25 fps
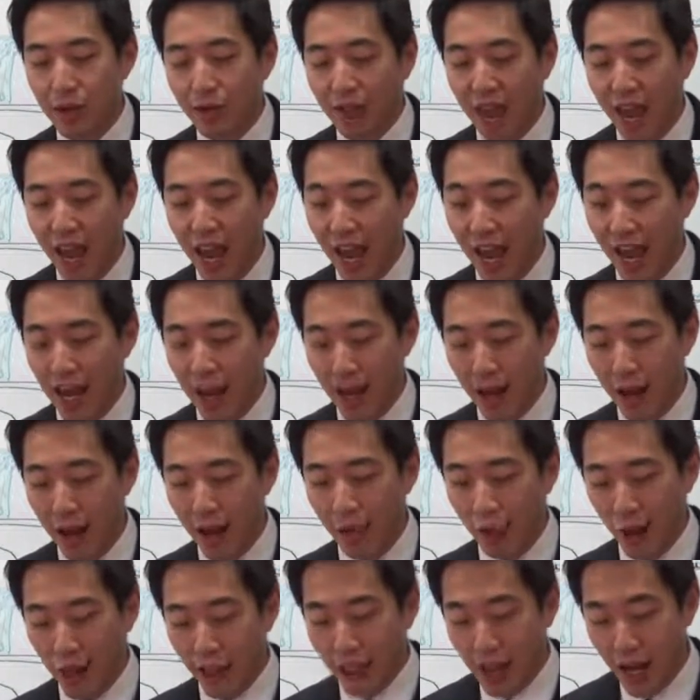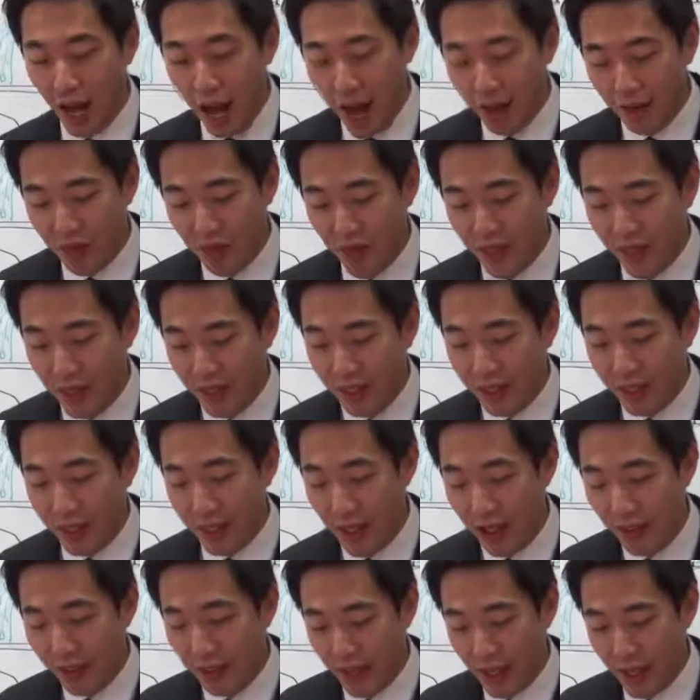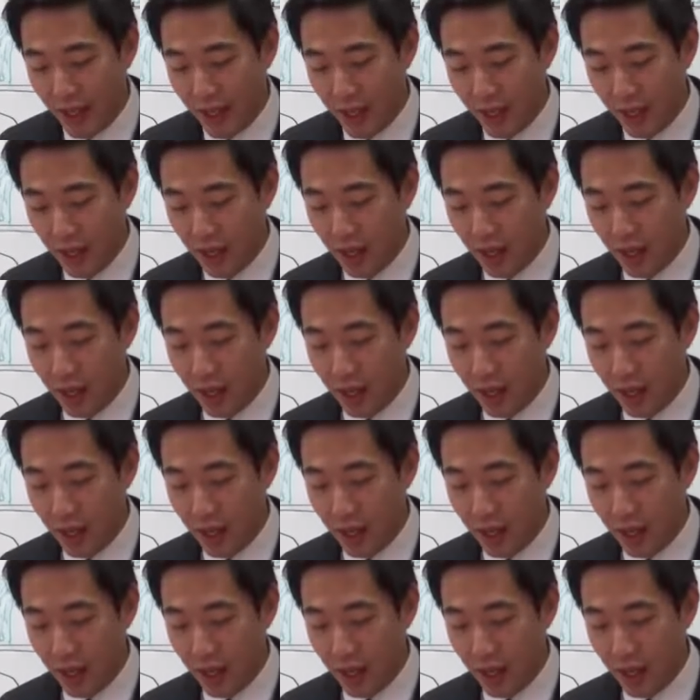of Cain and what God thinks of it.